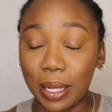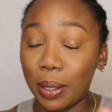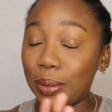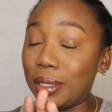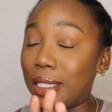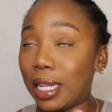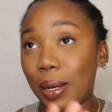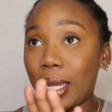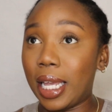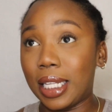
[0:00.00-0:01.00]
so
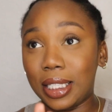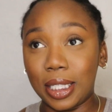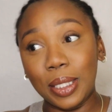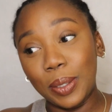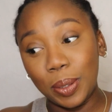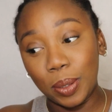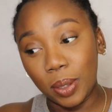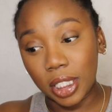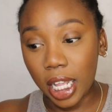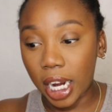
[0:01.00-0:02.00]
don't get
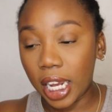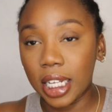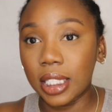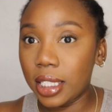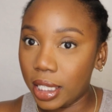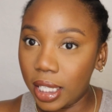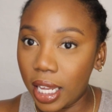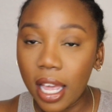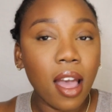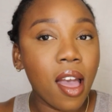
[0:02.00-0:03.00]
too excited because
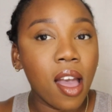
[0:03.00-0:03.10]
clearly